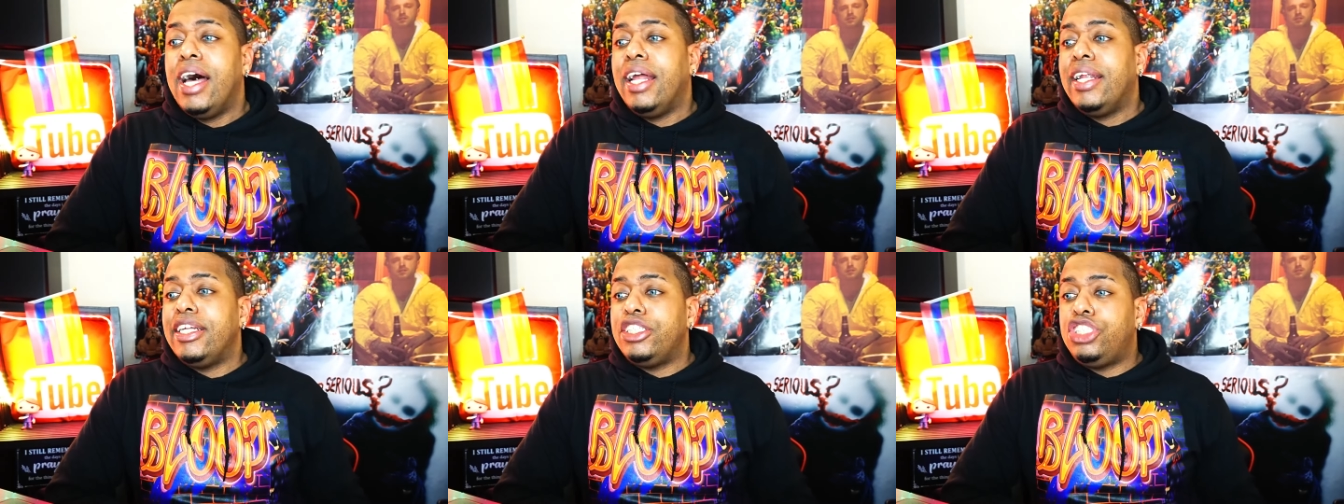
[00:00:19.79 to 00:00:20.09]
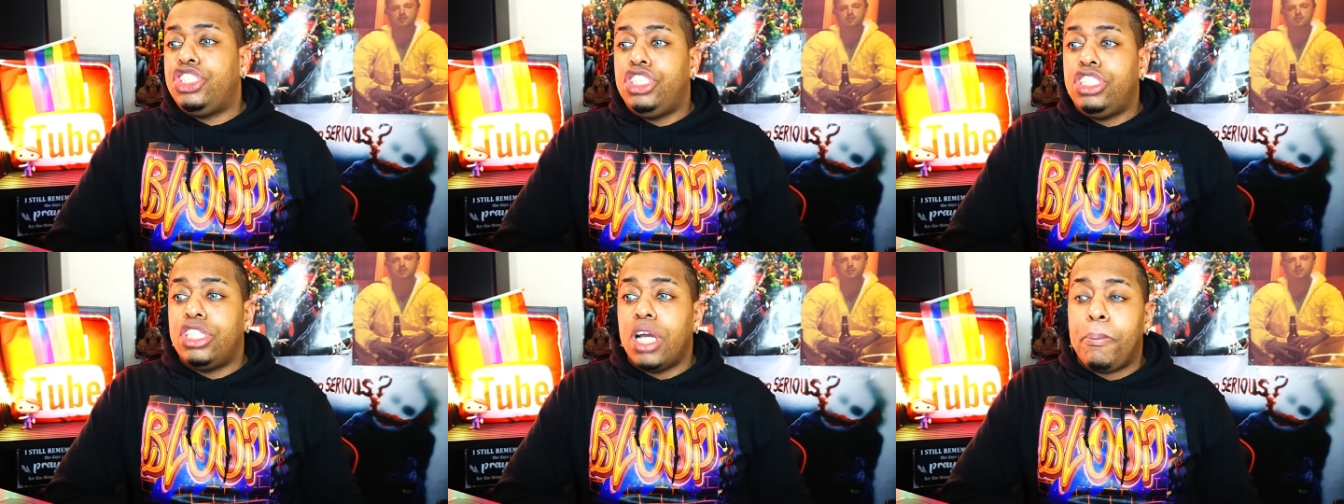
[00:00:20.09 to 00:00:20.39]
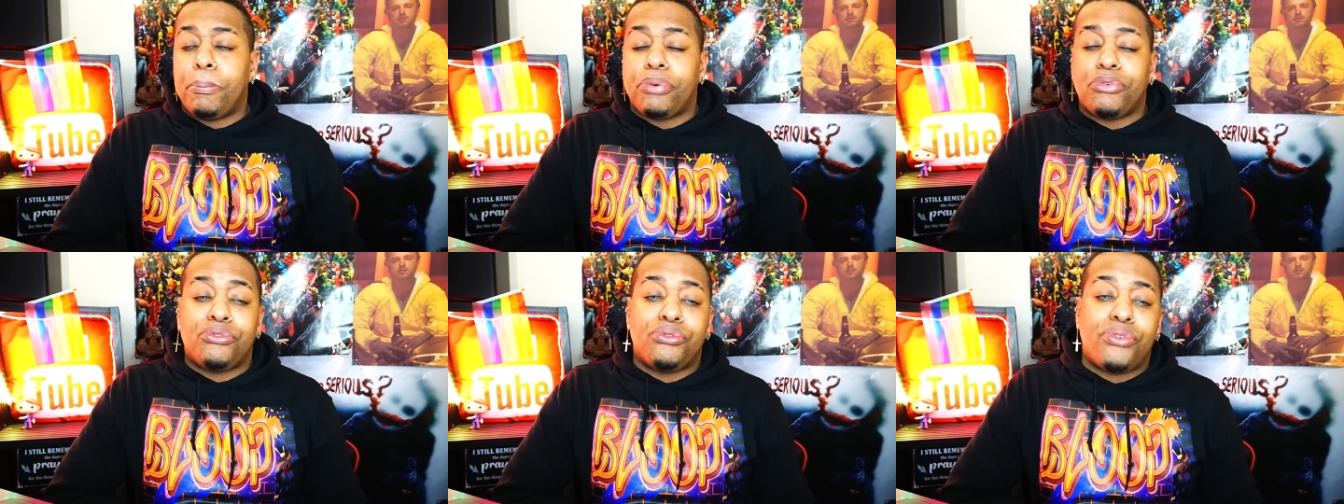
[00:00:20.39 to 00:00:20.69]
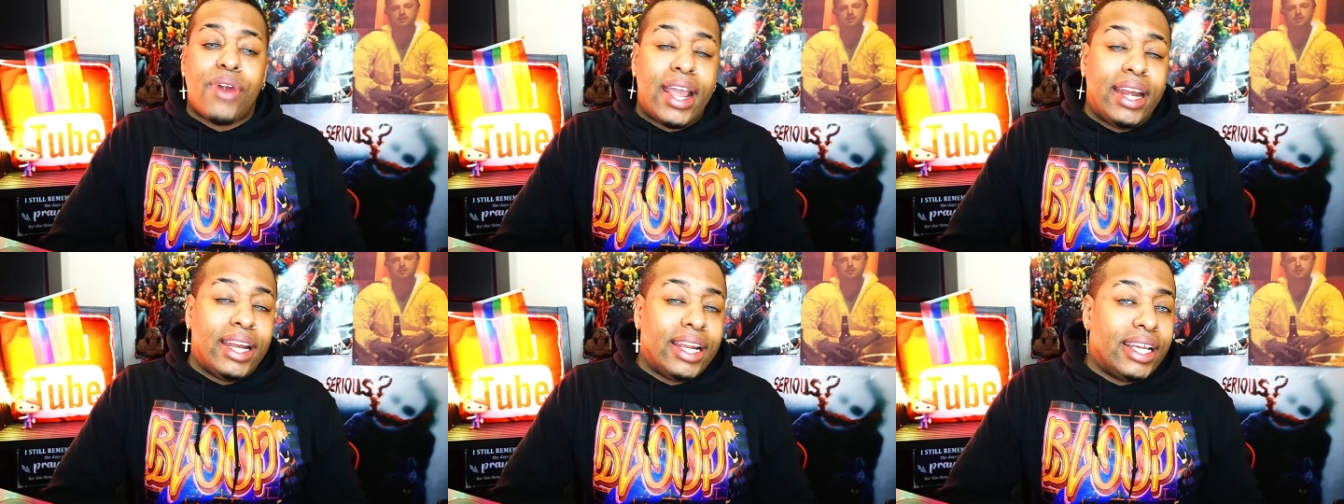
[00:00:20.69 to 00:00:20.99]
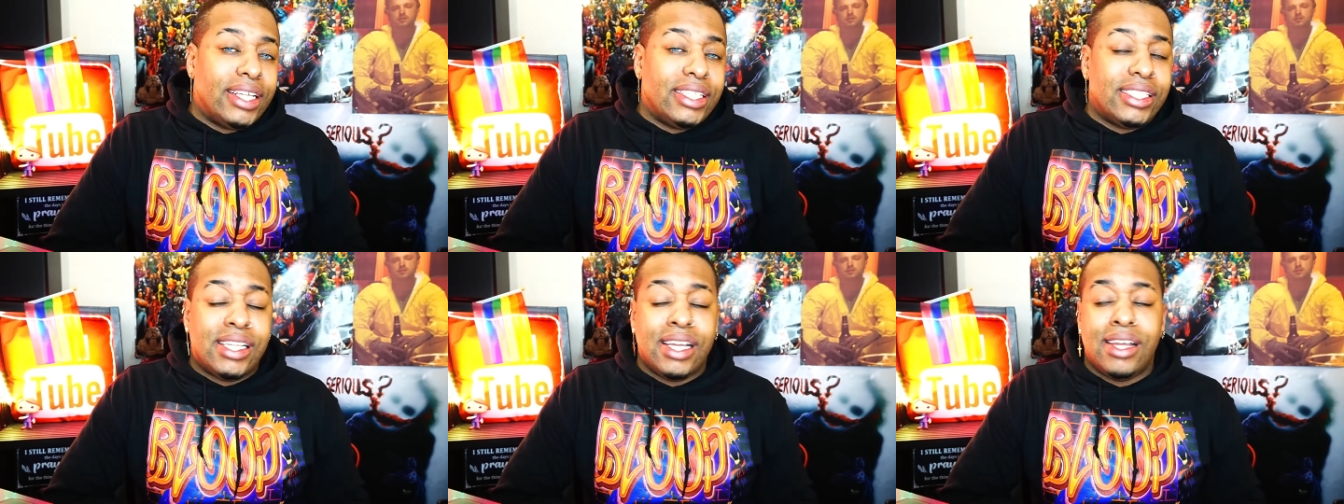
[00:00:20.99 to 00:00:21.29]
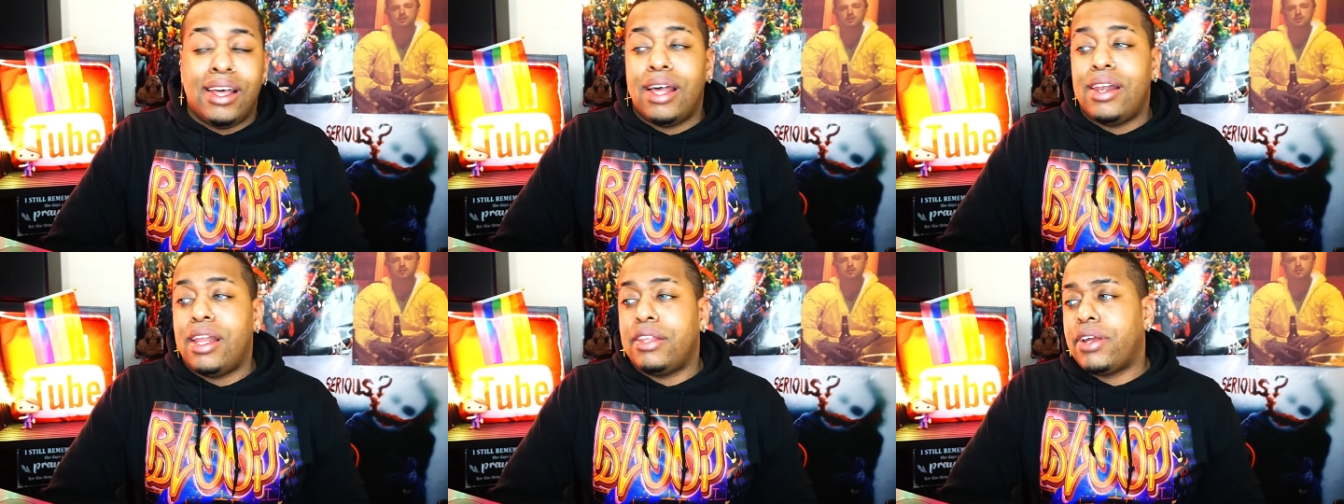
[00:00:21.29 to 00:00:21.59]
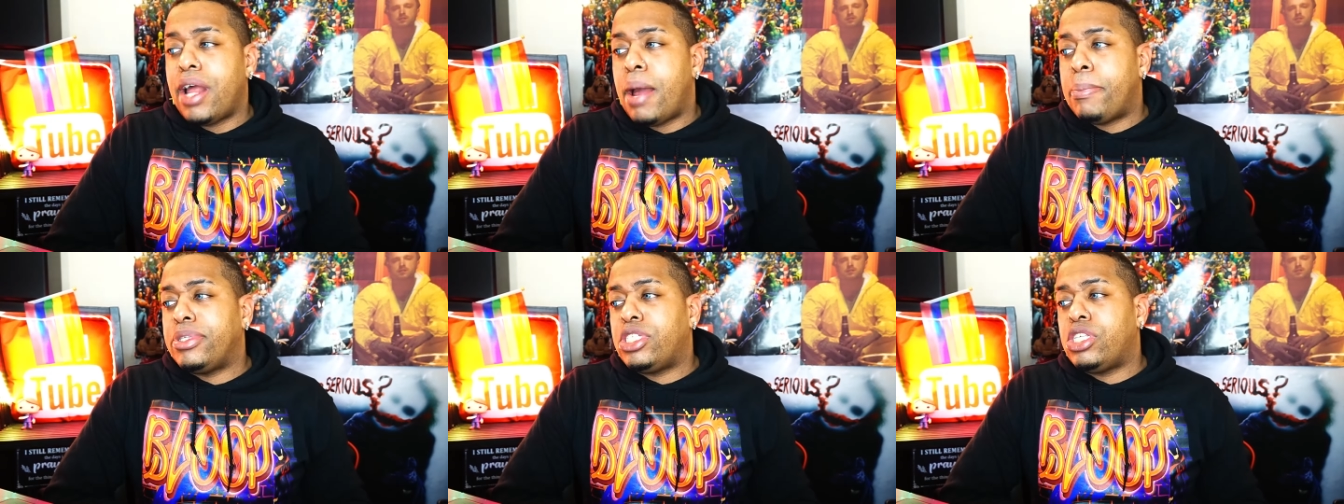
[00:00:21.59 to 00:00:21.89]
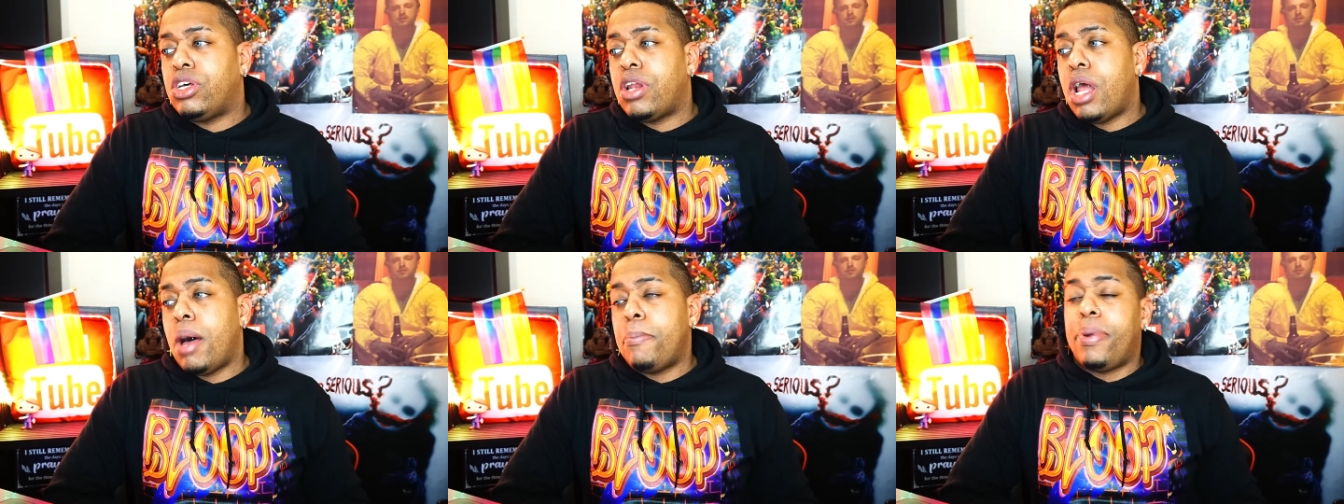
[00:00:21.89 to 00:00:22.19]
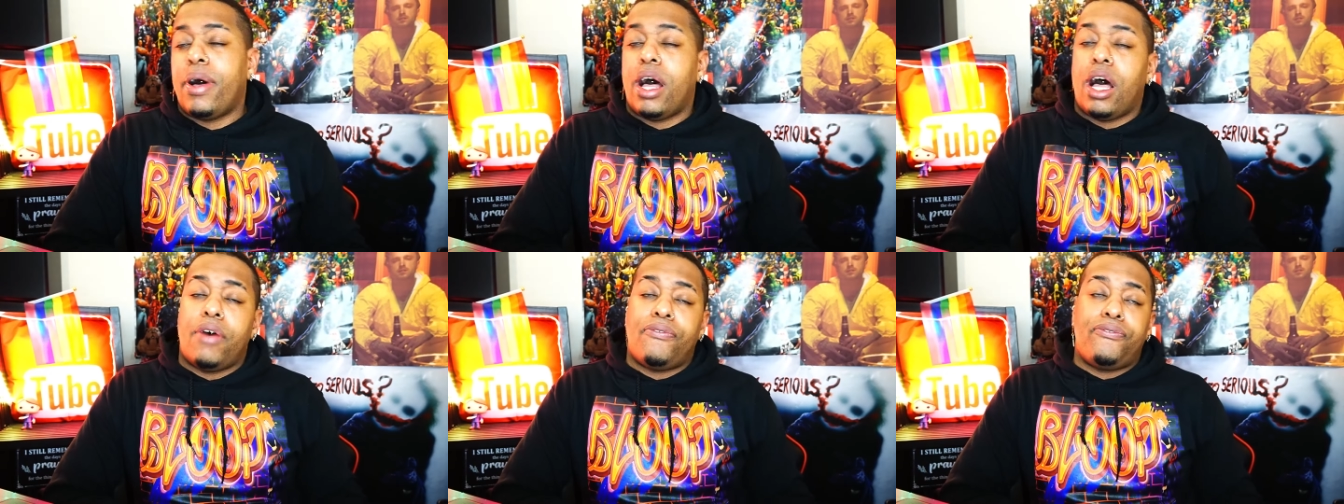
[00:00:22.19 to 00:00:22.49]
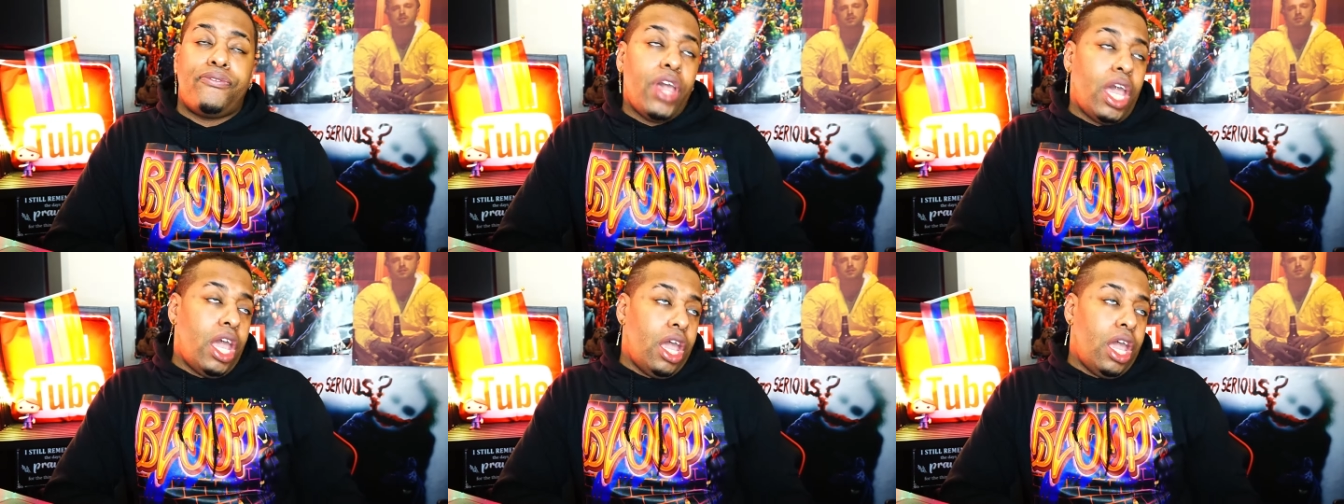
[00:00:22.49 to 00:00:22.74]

Let's jump right into another episode of Buffy.